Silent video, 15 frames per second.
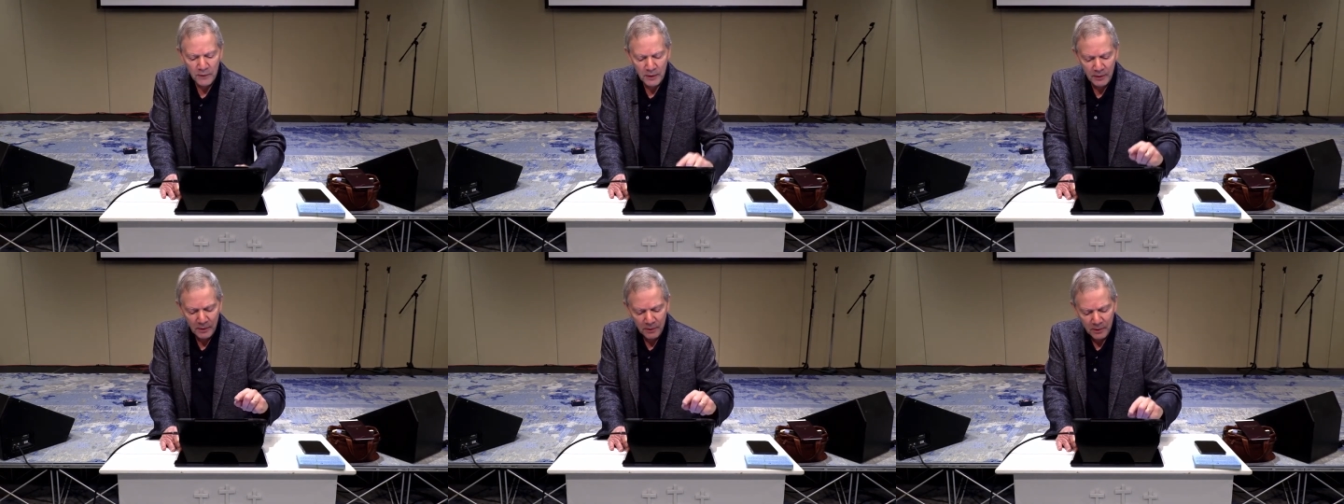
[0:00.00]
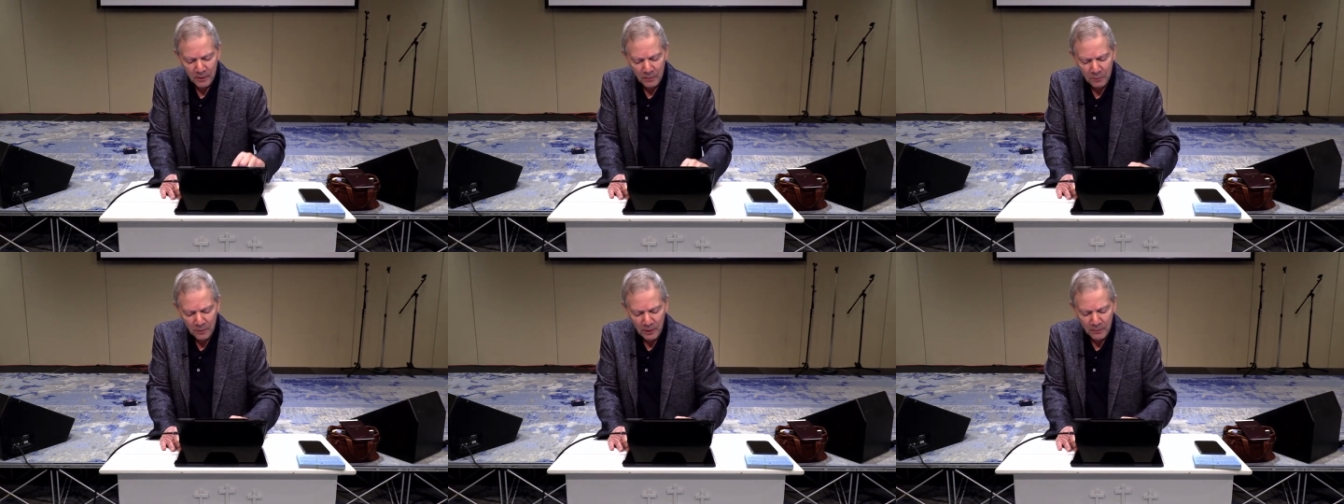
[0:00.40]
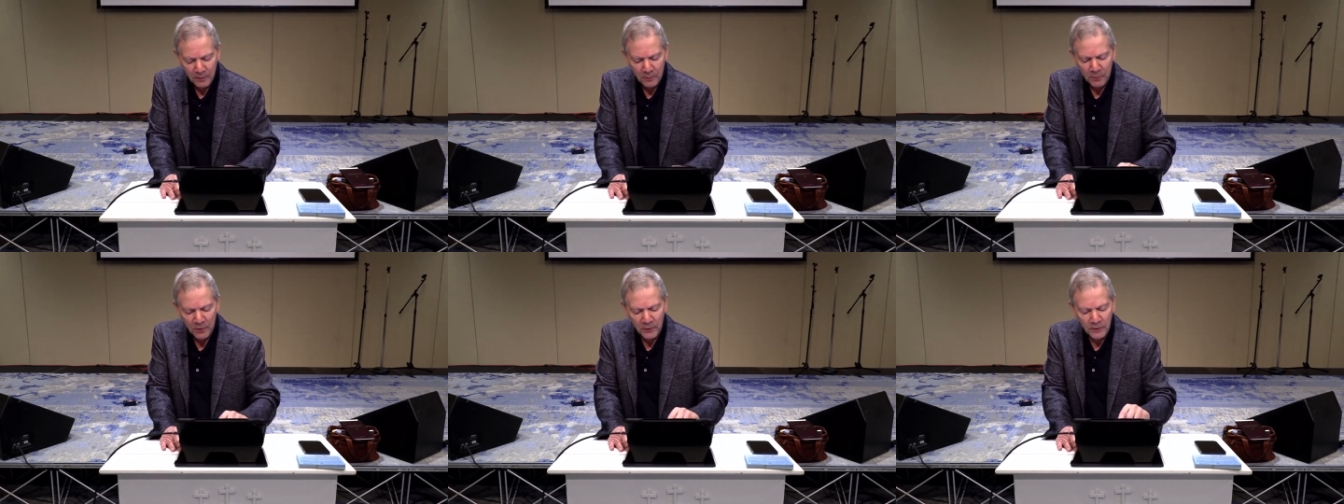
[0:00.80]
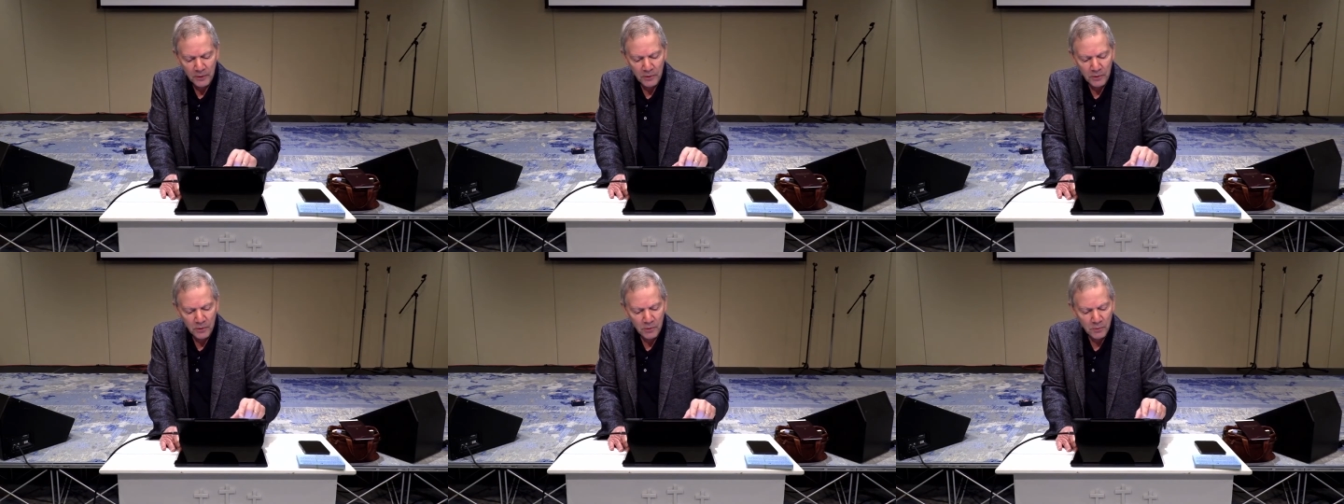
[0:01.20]
and it's just to bring this
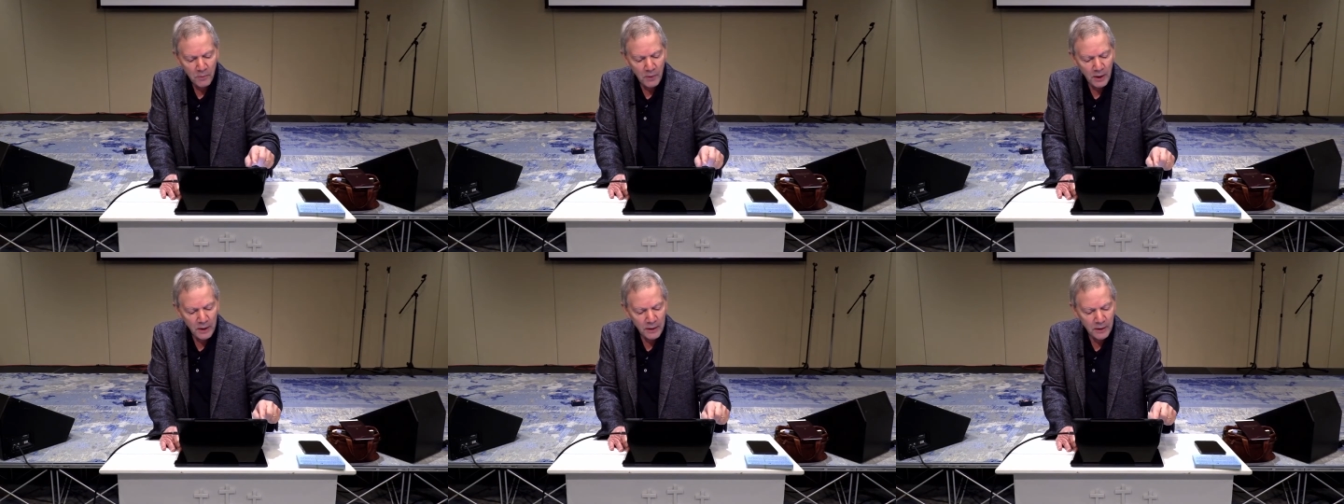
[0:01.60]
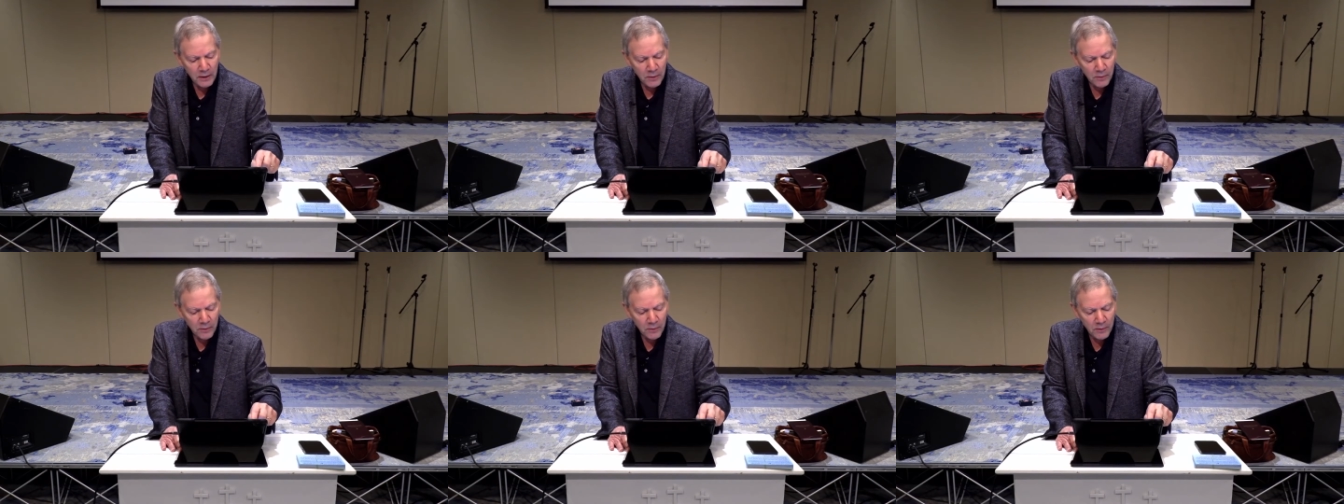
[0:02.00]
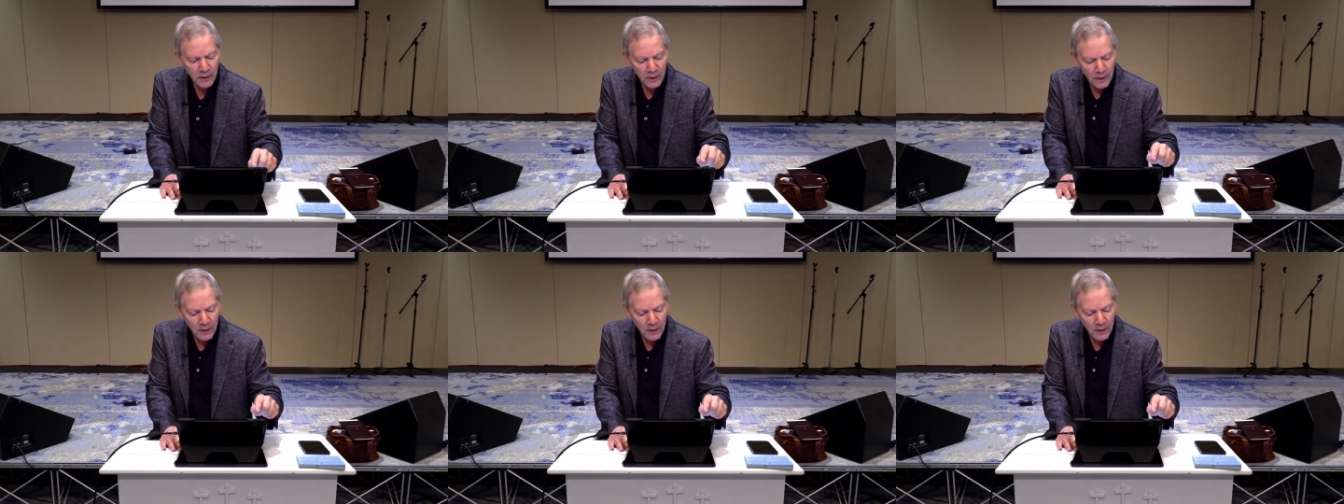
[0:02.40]
to your mind here